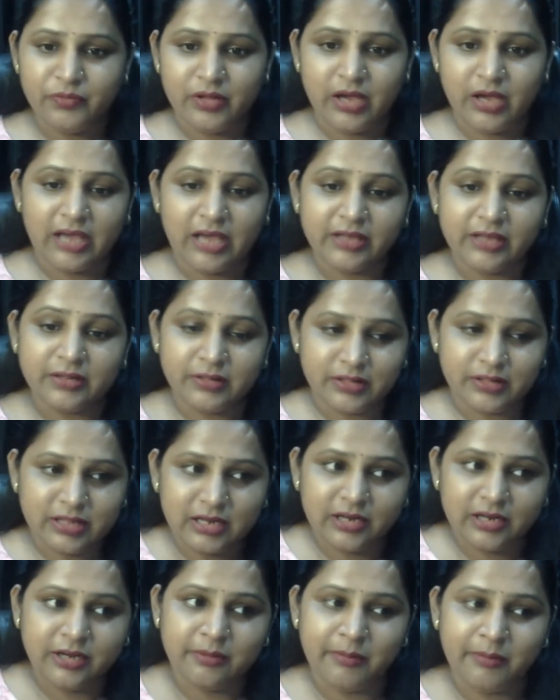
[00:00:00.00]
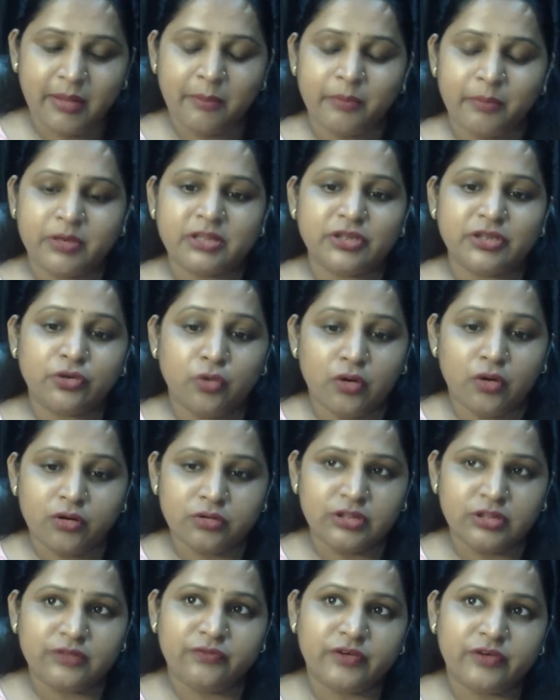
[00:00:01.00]
I still remember the
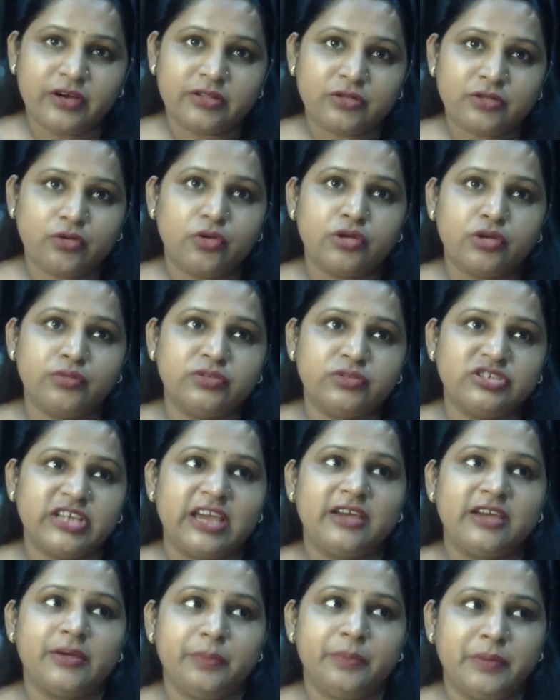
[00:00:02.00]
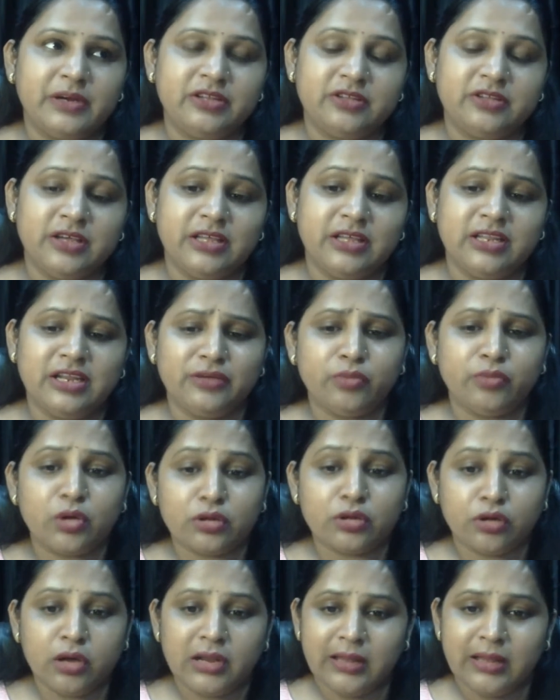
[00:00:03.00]
first course which I have purchased. It was
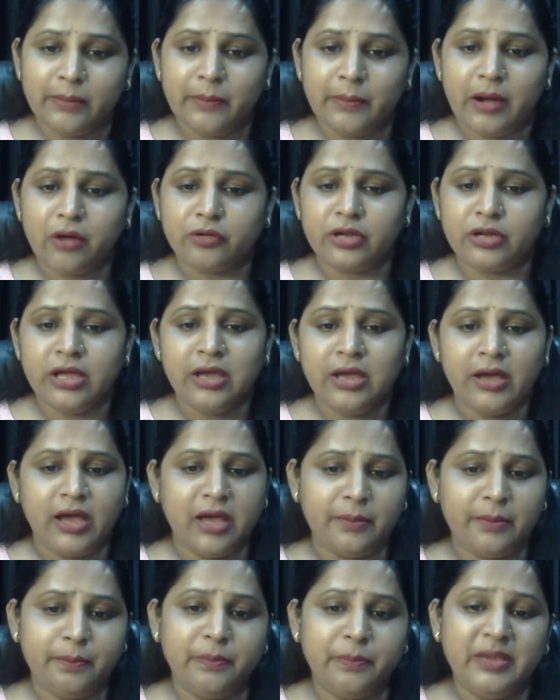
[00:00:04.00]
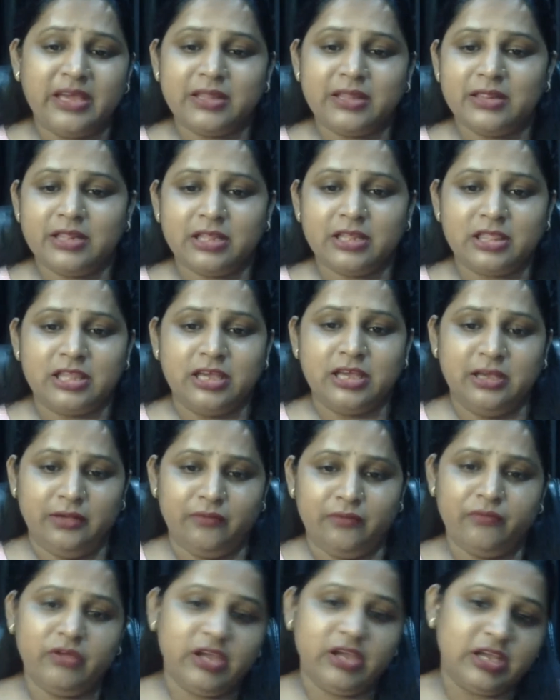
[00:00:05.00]
all about a basic thing,
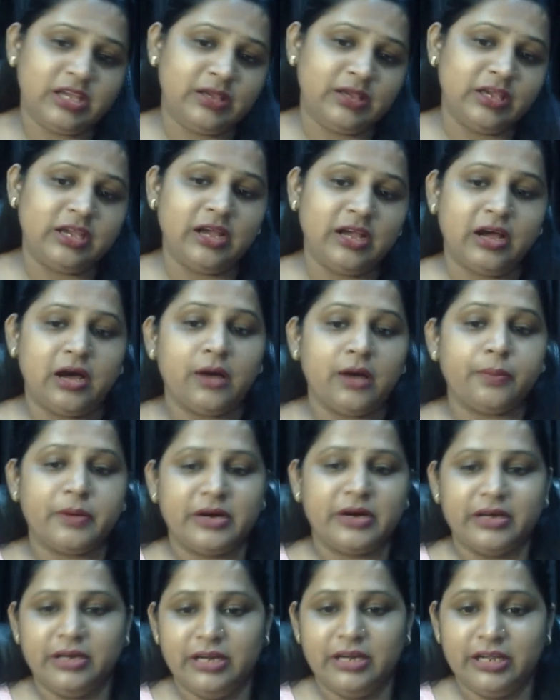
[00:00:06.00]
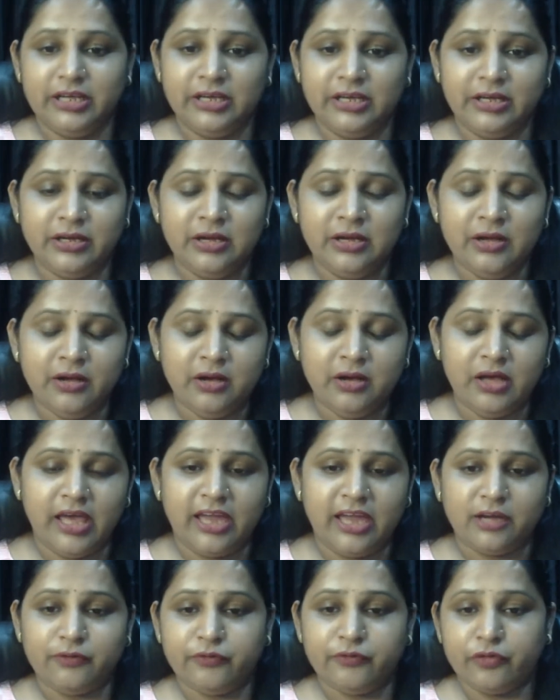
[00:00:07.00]
waking up early
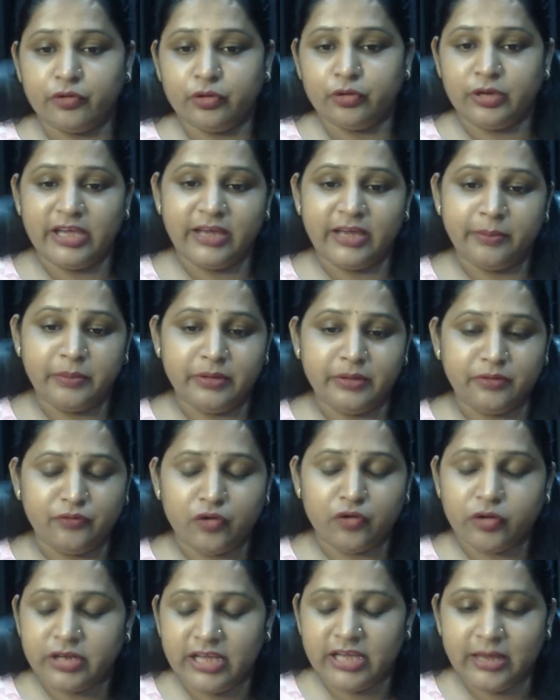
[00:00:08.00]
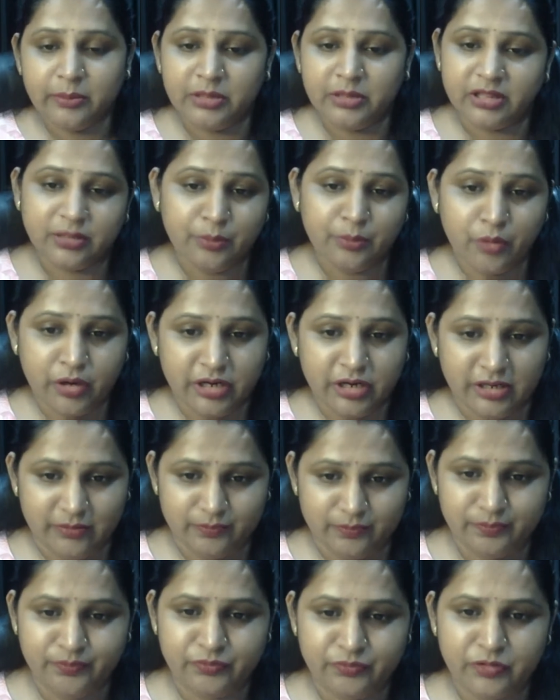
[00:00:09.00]
at 4 a.m. in the morning,
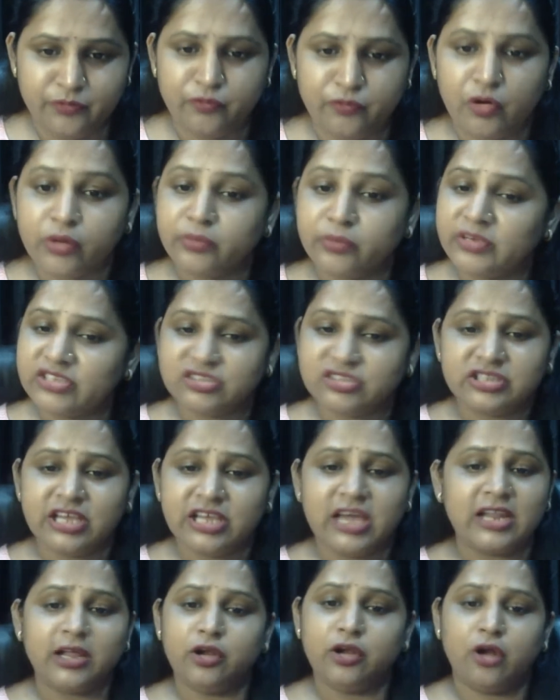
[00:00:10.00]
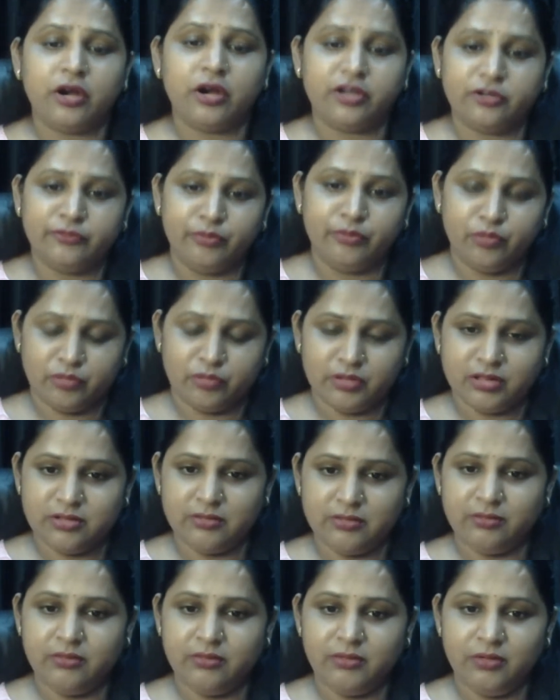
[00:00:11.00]
for which there are a lot of books.
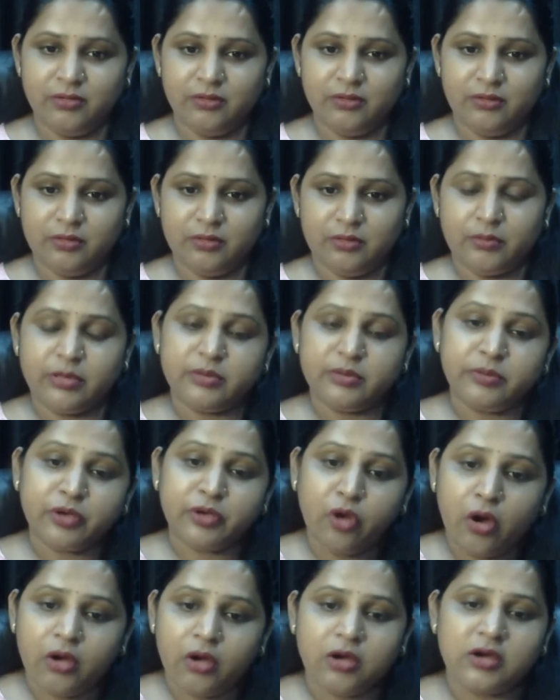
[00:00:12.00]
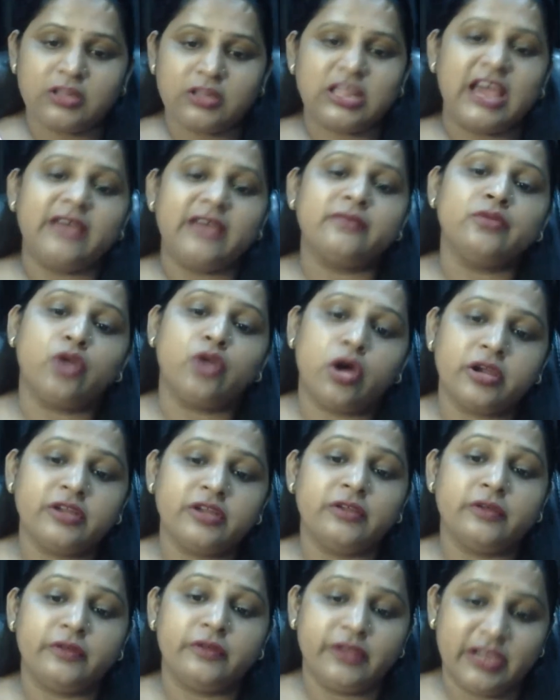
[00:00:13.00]
But because I have
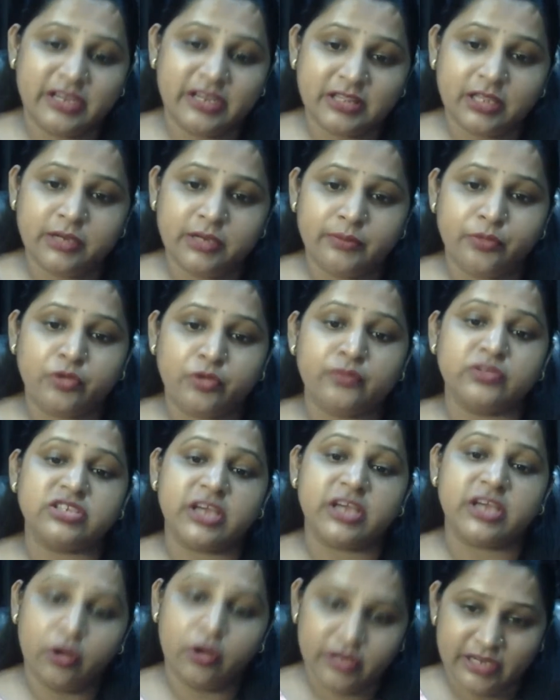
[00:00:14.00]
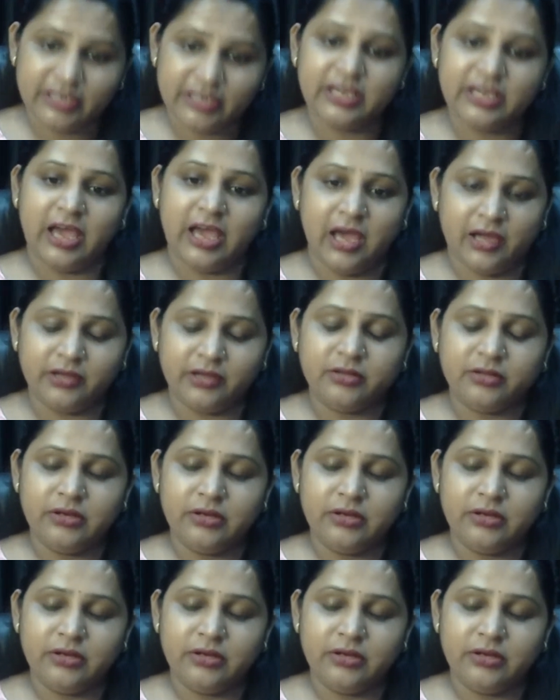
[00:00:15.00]
not read that book which I already had,